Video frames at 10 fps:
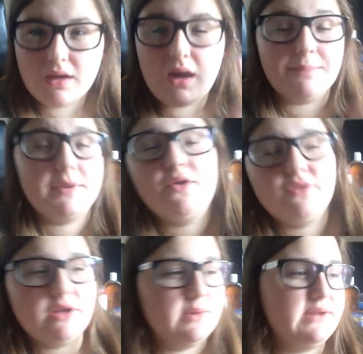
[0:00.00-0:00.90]
I'm
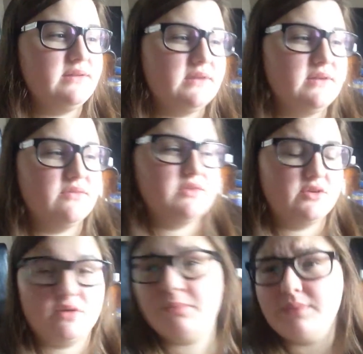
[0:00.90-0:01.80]
currently waiting for the
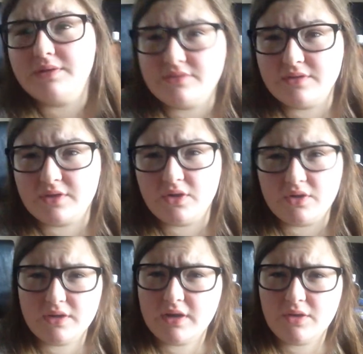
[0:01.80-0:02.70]
crumpets to
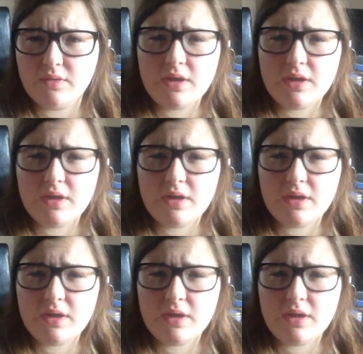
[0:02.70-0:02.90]
cook now.